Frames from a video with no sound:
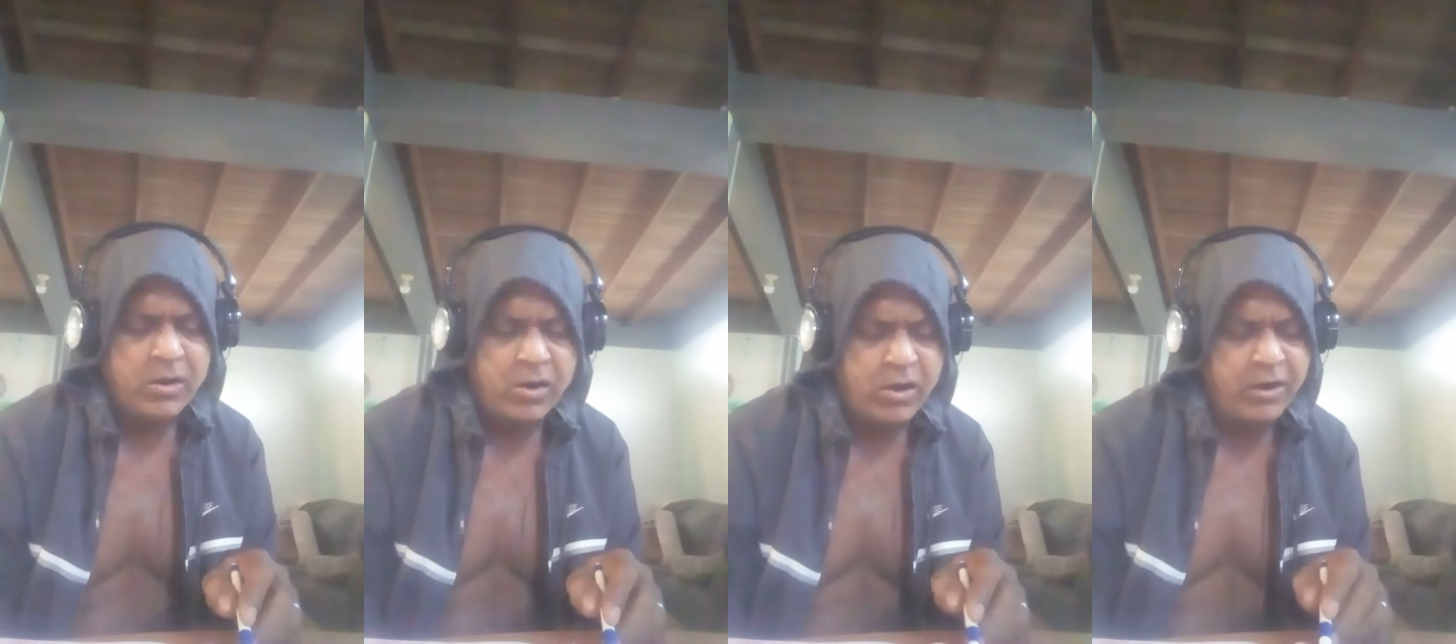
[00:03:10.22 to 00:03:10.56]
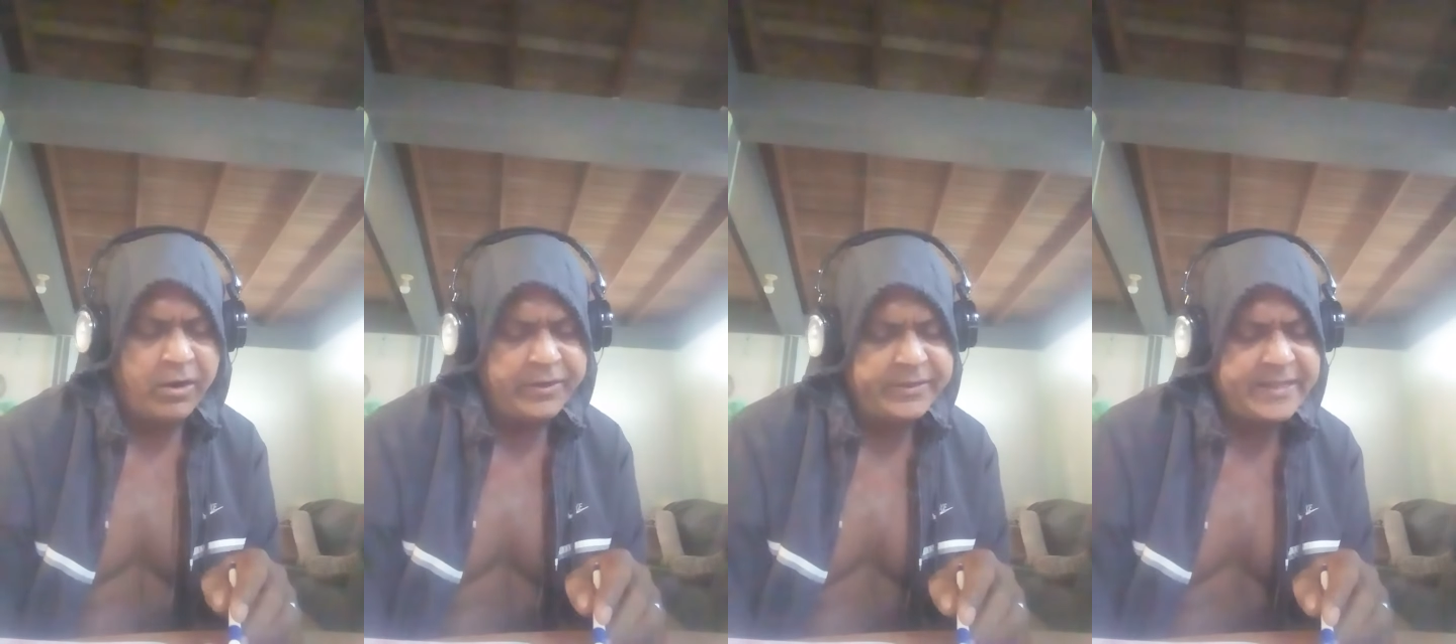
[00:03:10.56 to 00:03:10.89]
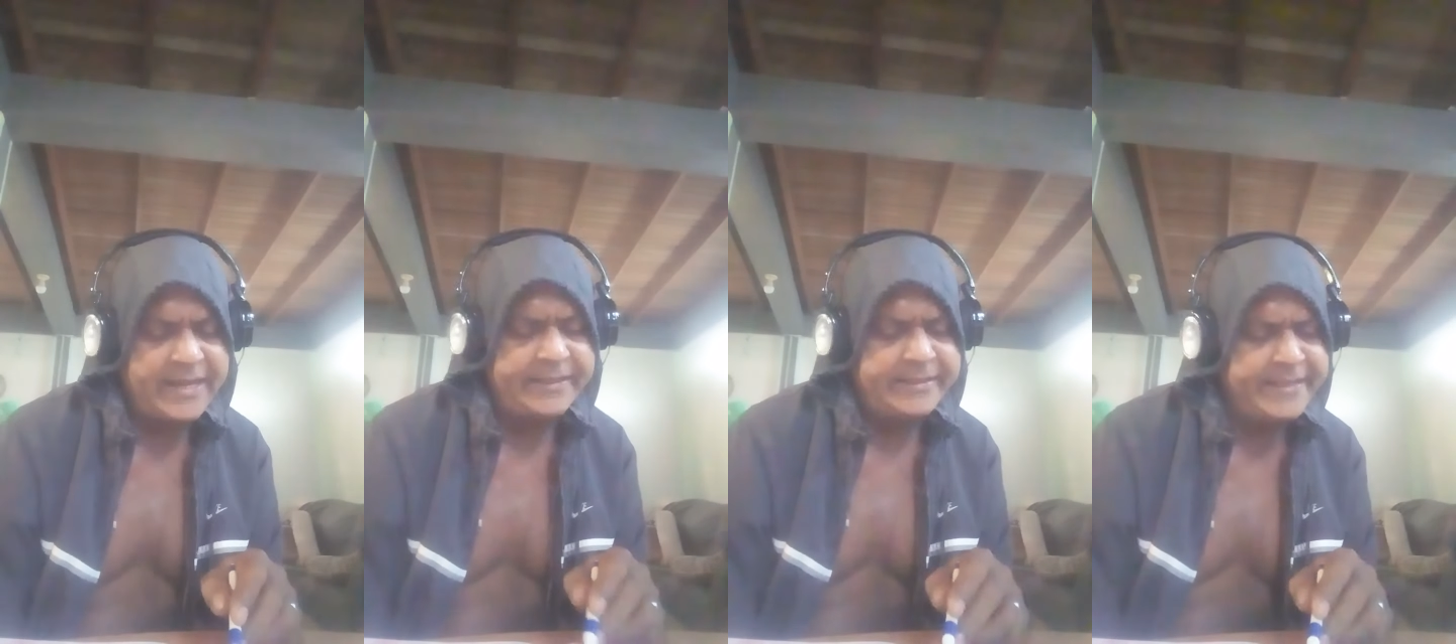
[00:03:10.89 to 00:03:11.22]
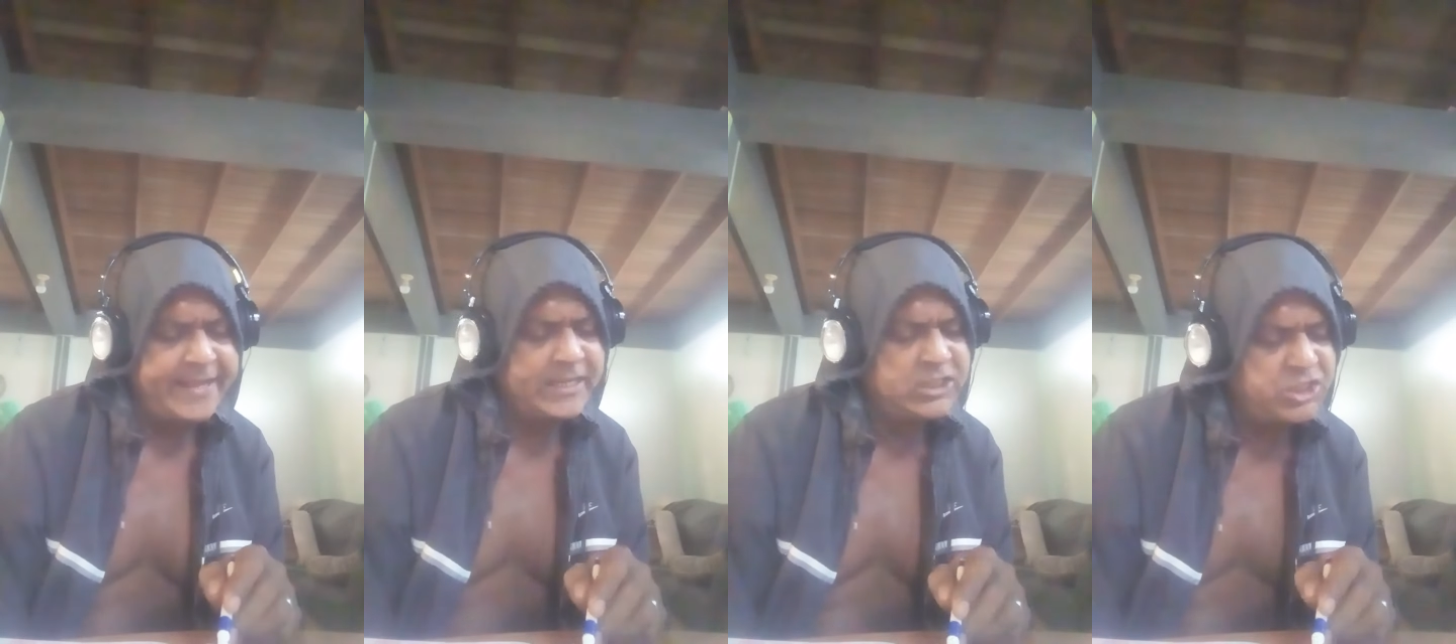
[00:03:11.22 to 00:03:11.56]
or that
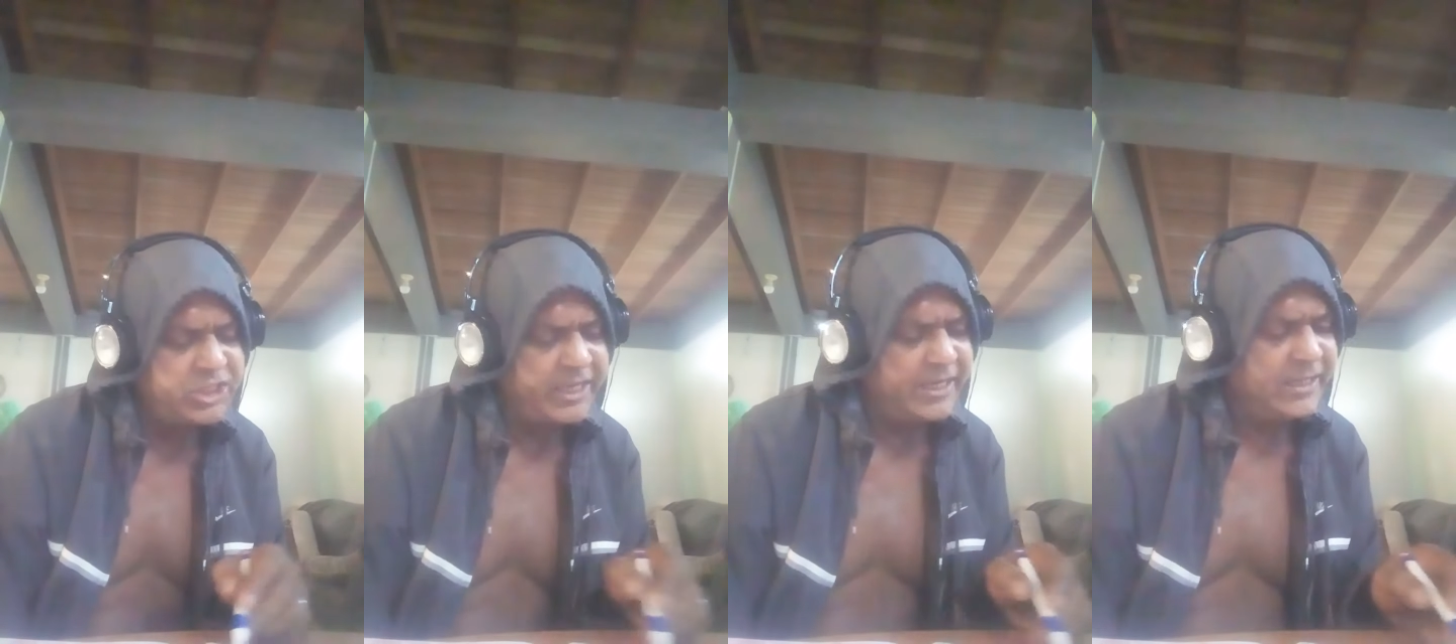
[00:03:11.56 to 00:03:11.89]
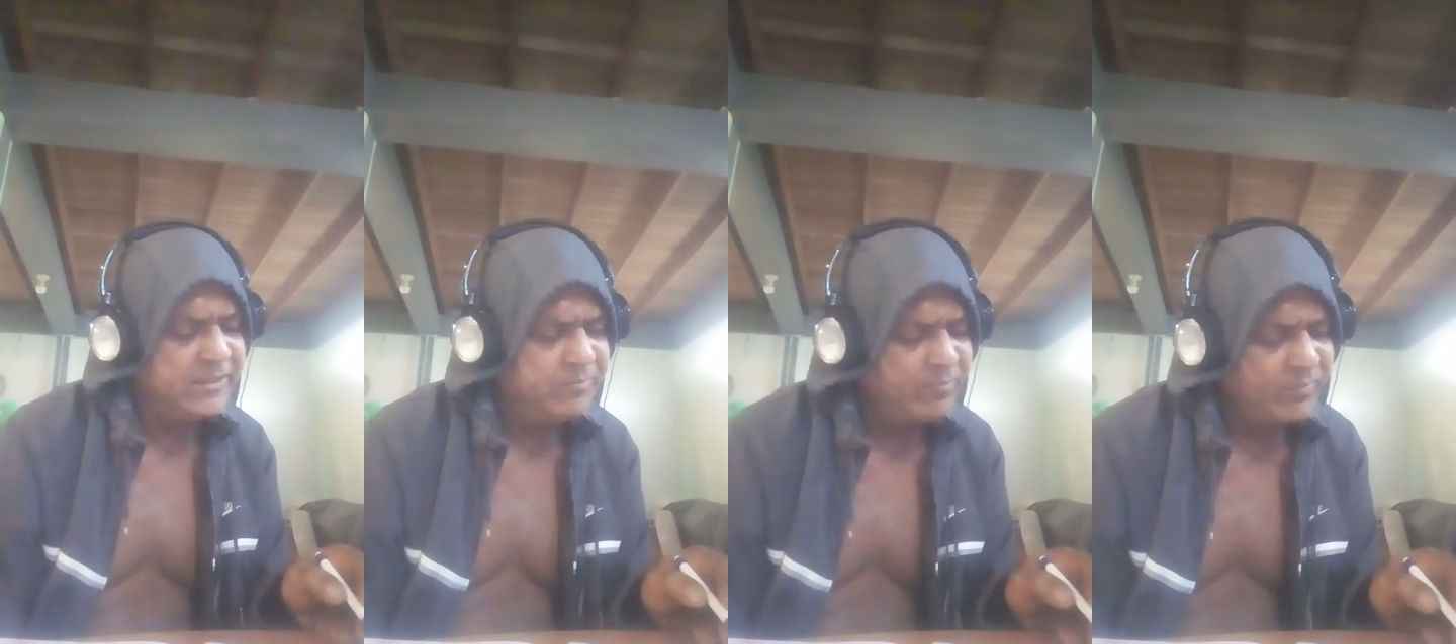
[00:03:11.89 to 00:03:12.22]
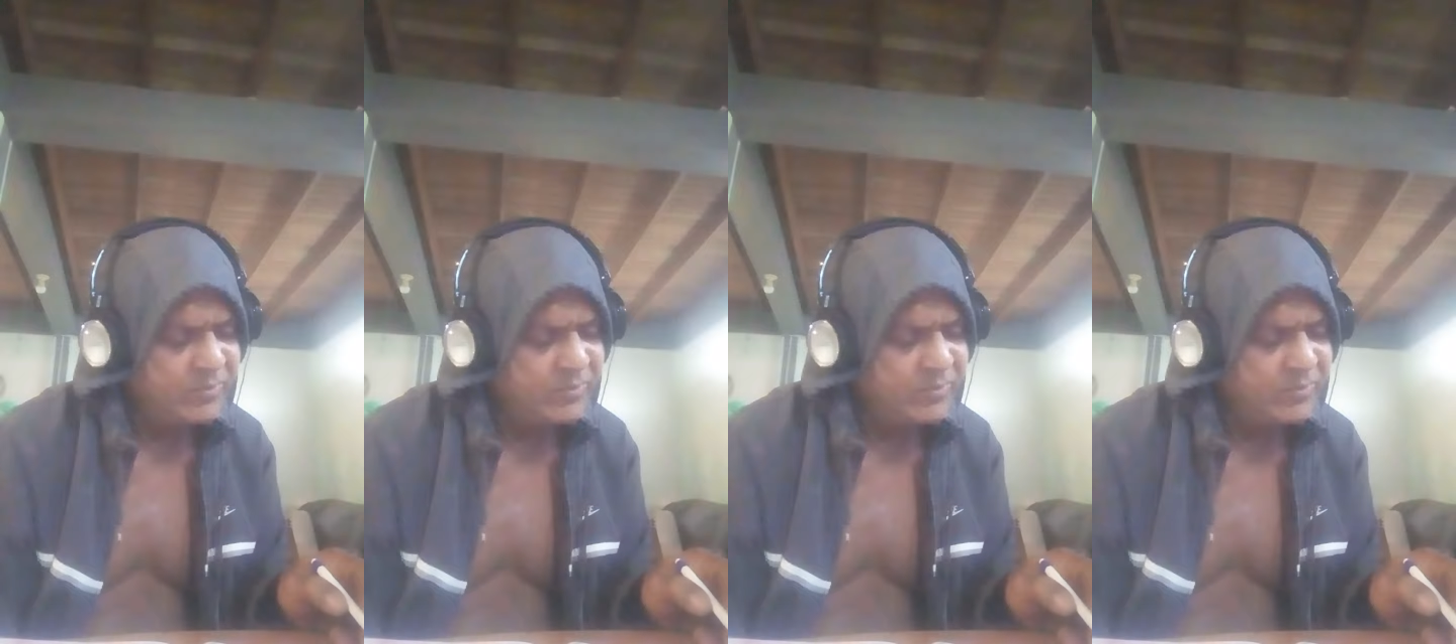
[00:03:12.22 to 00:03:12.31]
neck chain